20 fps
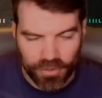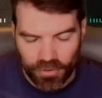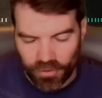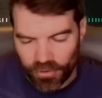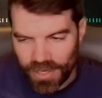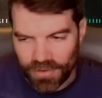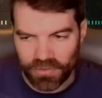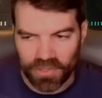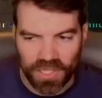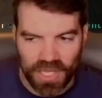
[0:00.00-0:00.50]
or
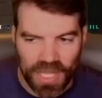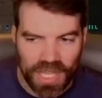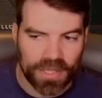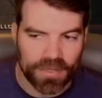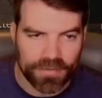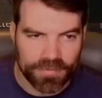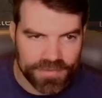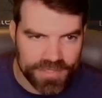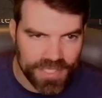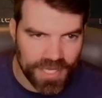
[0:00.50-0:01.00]
have a
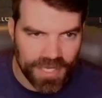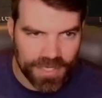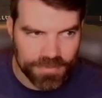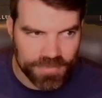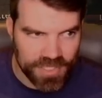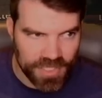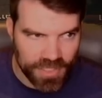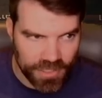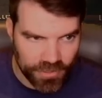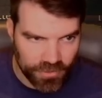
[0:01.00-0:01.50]
lot of time
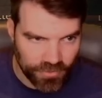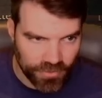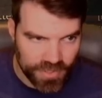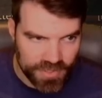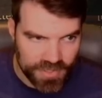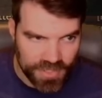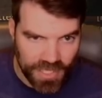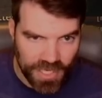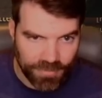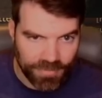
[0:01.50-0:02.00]
to increase
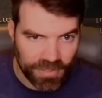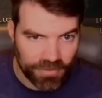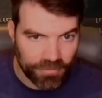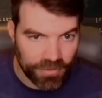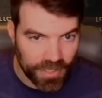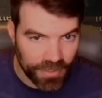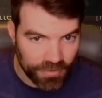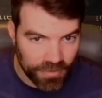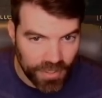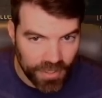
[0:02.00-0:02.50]
the combat
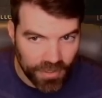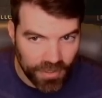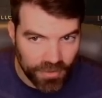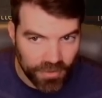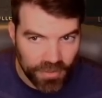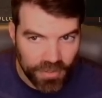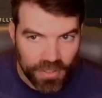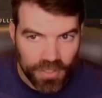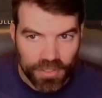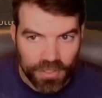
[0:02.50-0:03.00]
rating there.
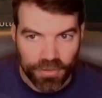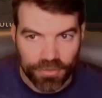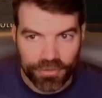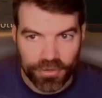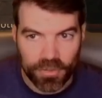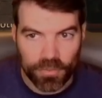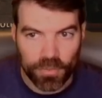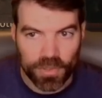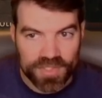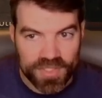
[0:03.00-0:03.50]
The
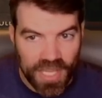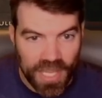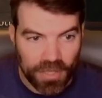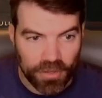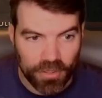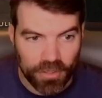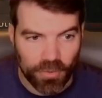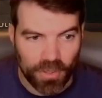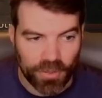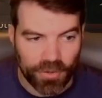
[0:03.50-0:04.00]
third one's the
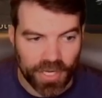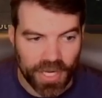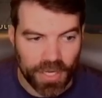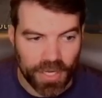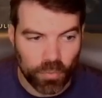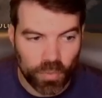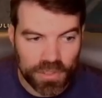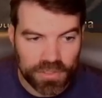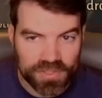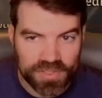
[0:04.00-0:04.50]
Helliquary. I
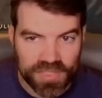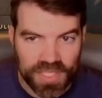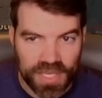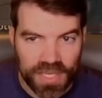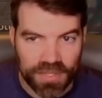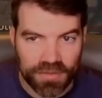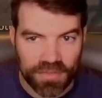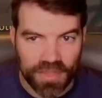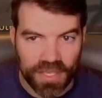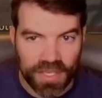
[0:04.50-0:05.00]
will
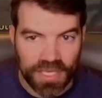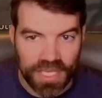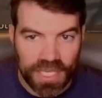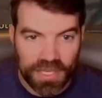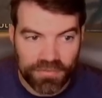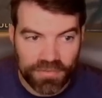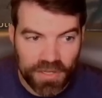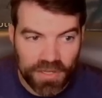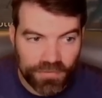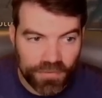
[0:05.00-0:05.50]
say that
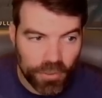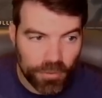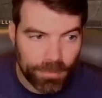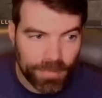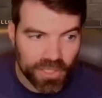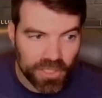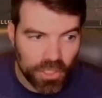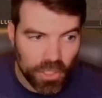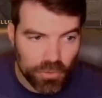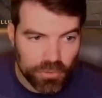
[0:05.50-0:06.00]
even if you're below